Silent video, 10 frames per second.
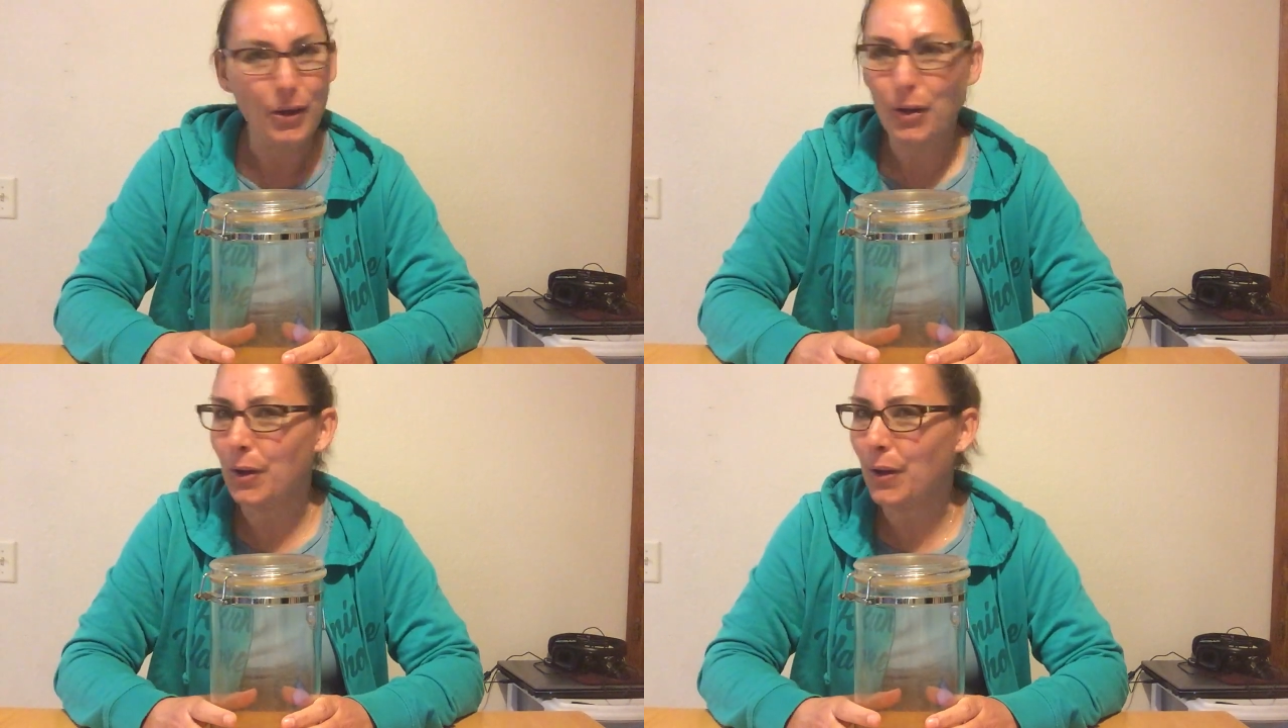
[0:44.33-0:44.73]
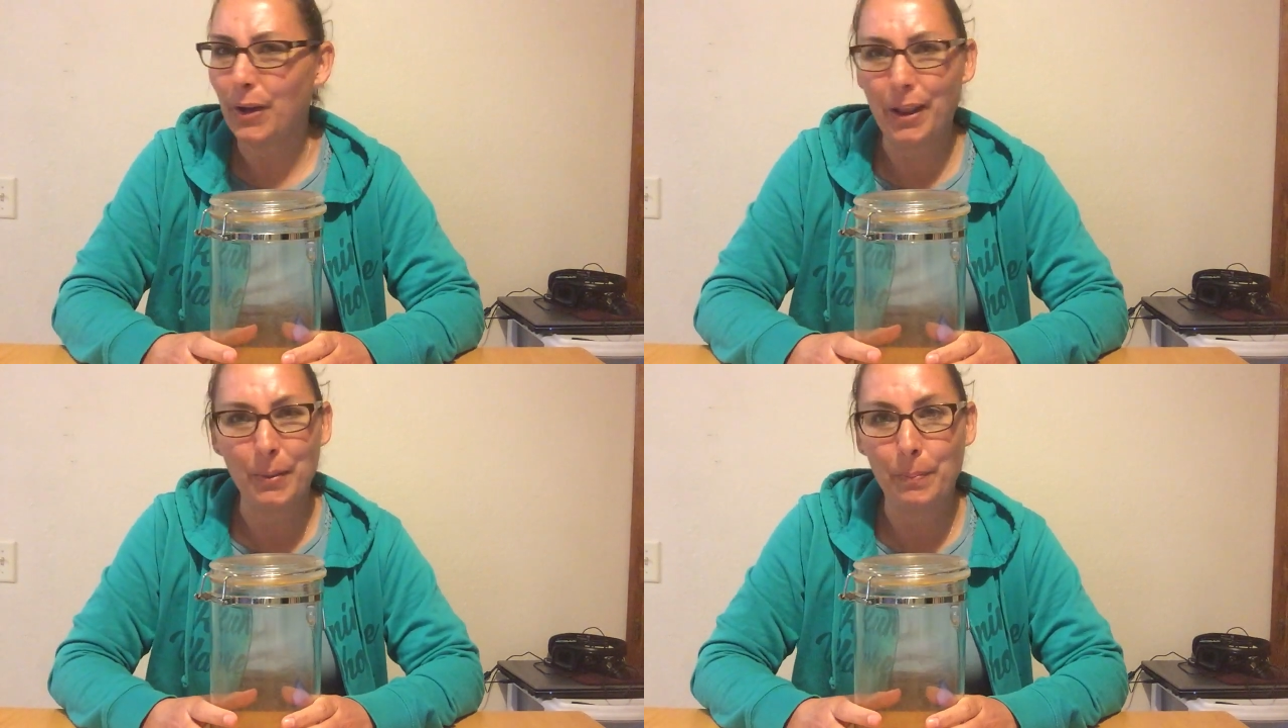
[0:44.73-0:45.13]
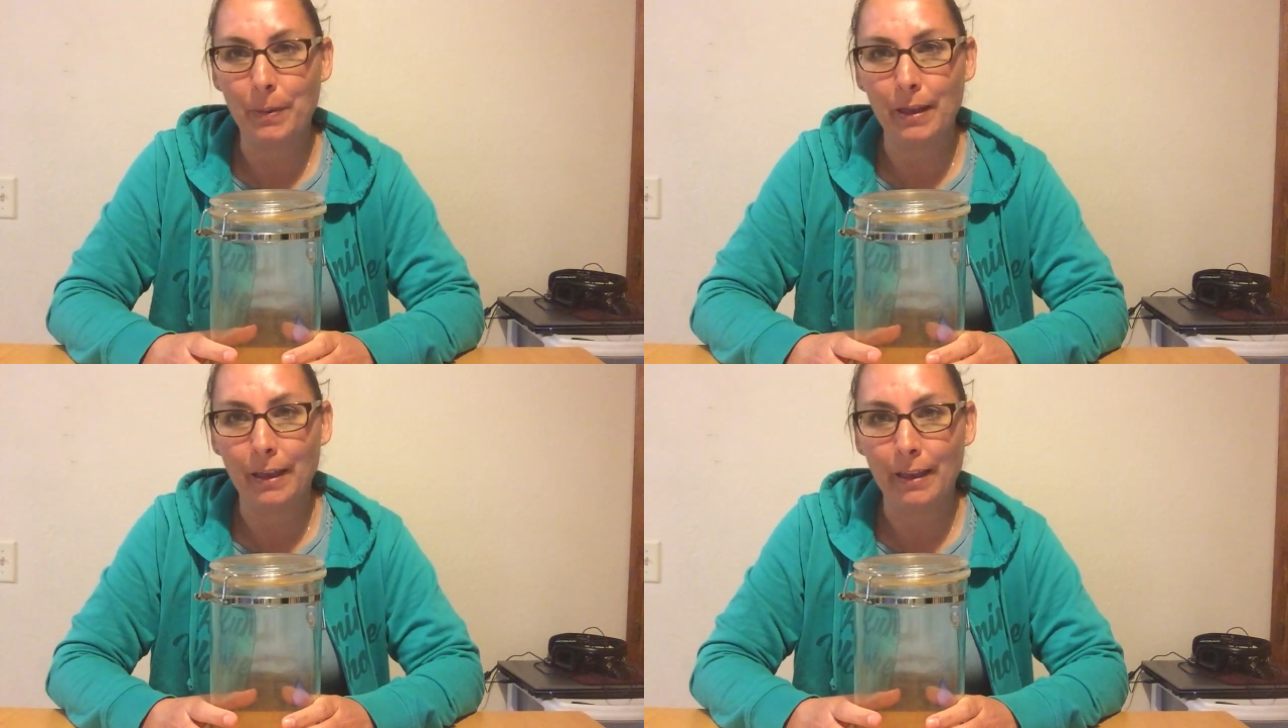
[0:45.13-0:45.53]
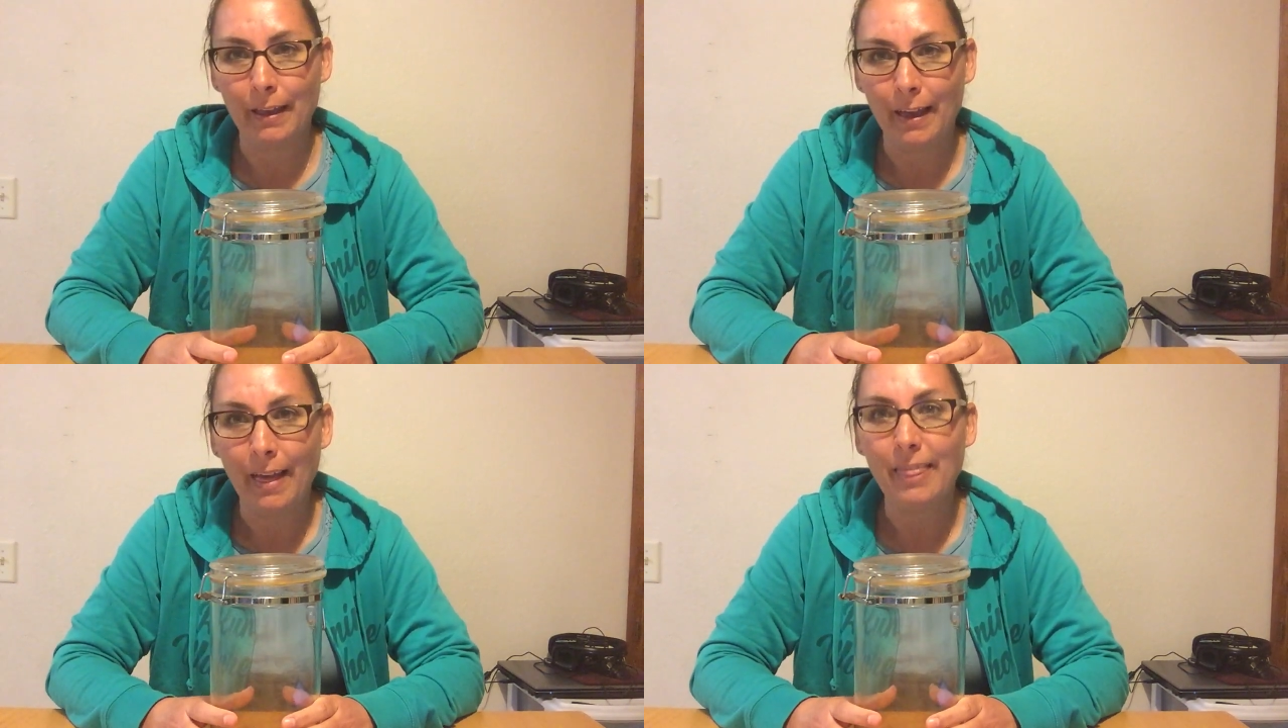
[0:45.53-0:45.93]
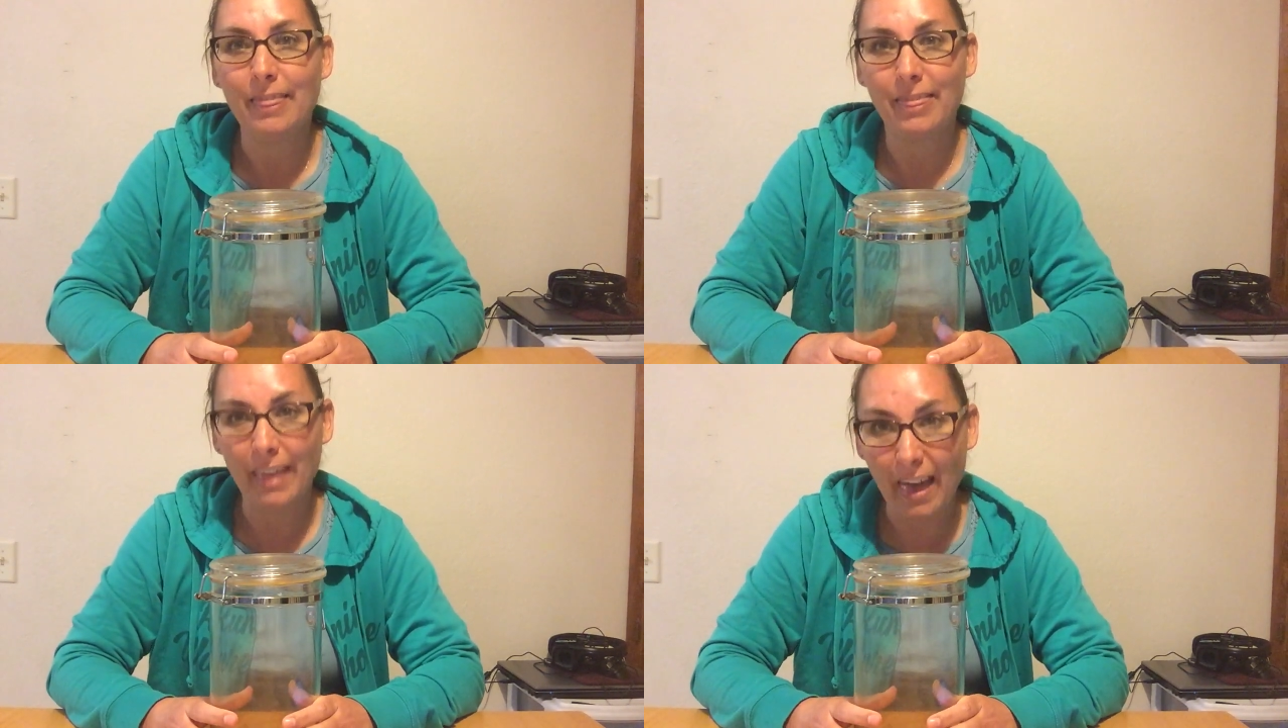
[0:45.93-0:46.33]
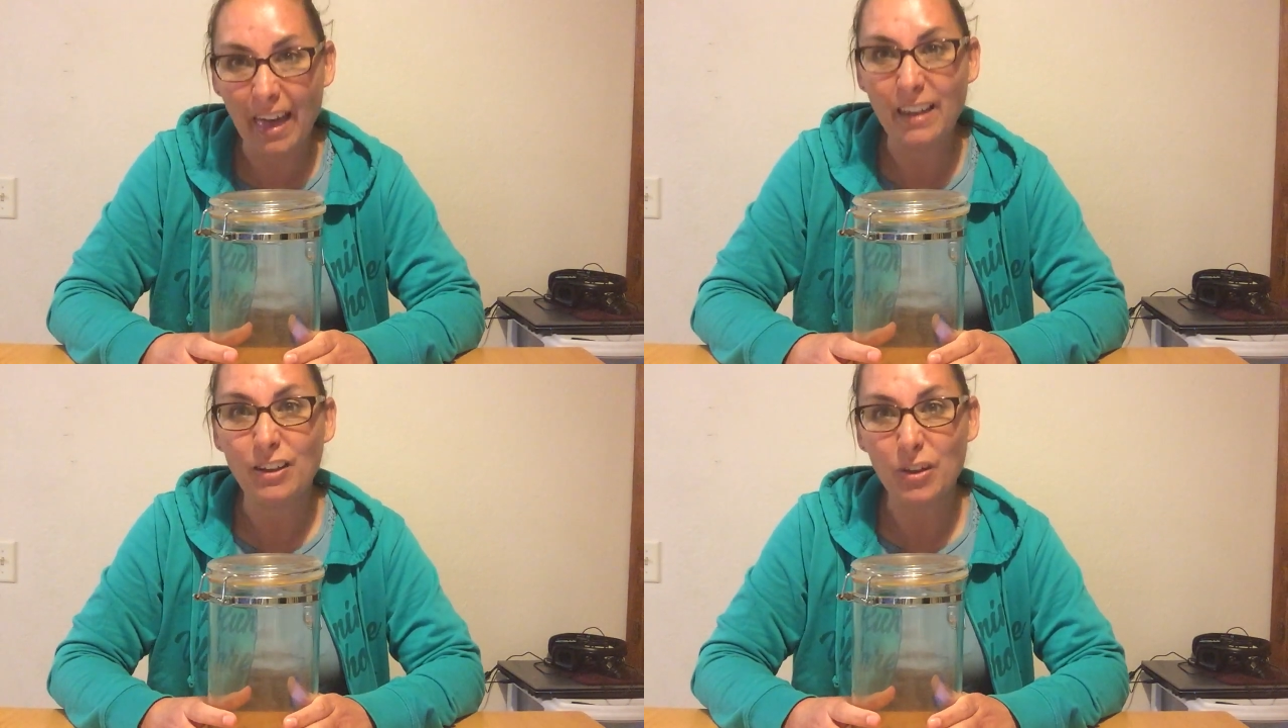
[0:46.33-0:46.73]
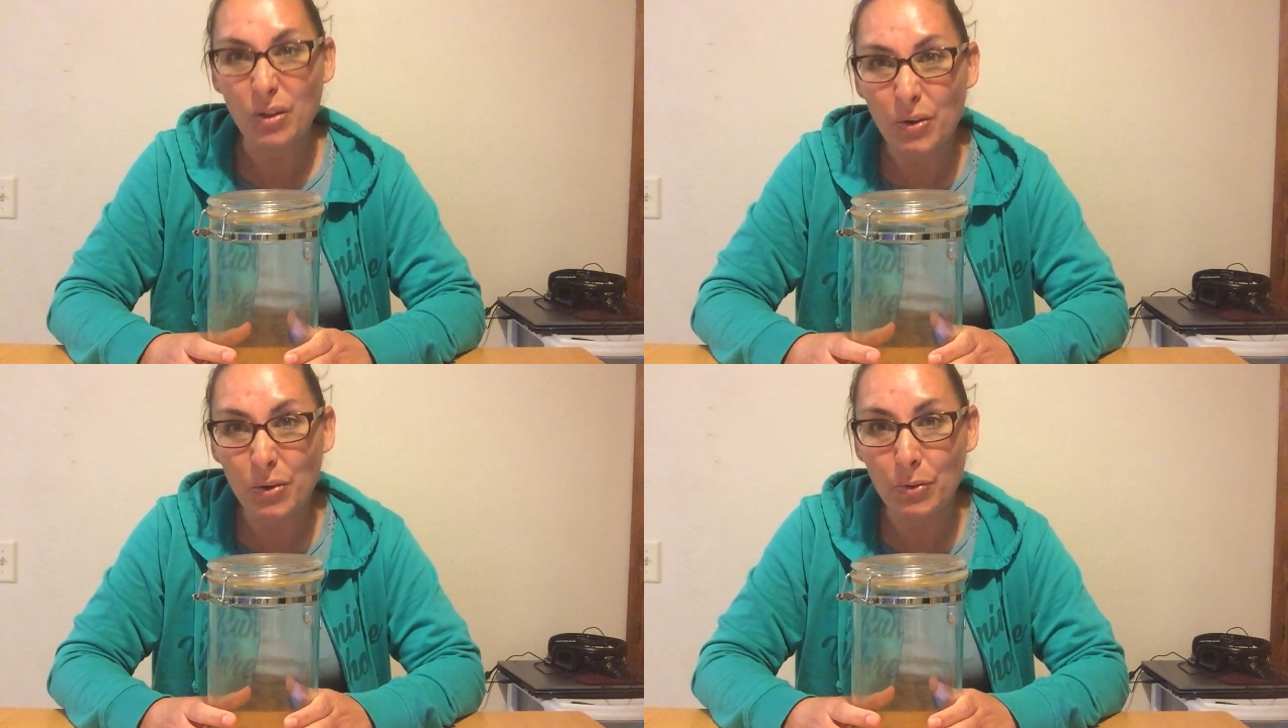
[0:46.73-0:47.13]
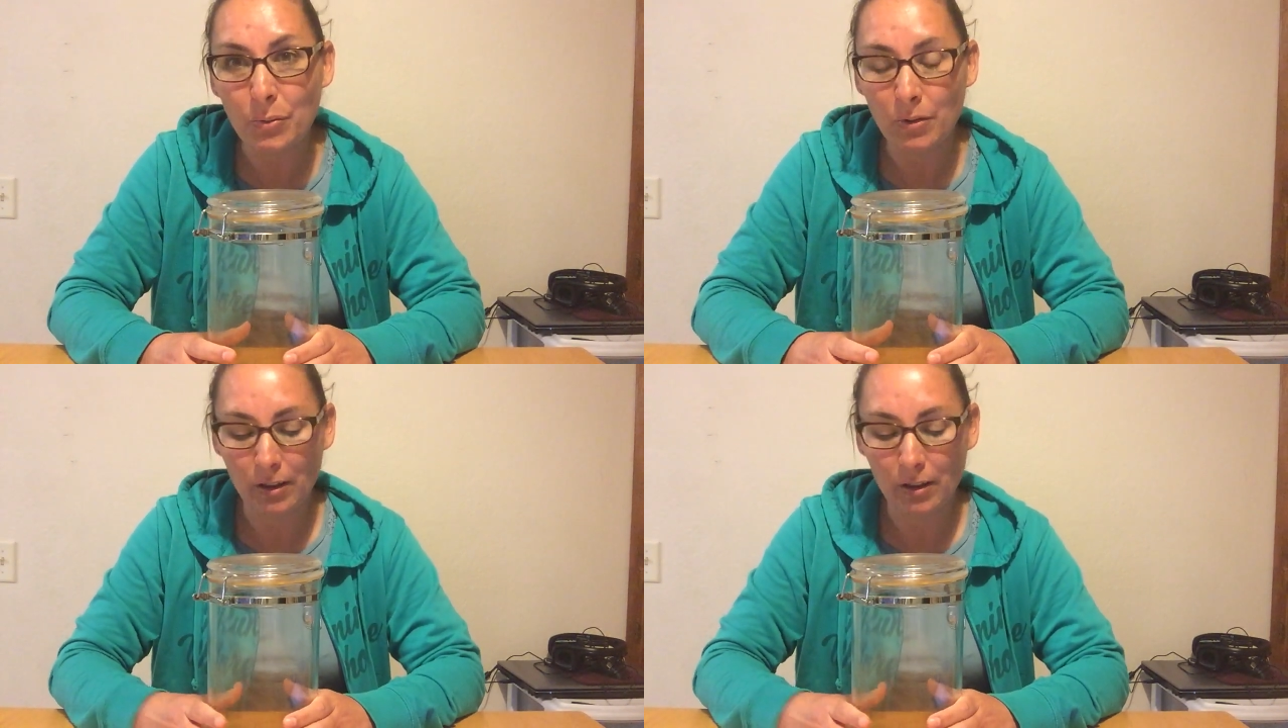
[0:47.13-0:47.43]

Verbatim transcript: Couldn't be. Then who?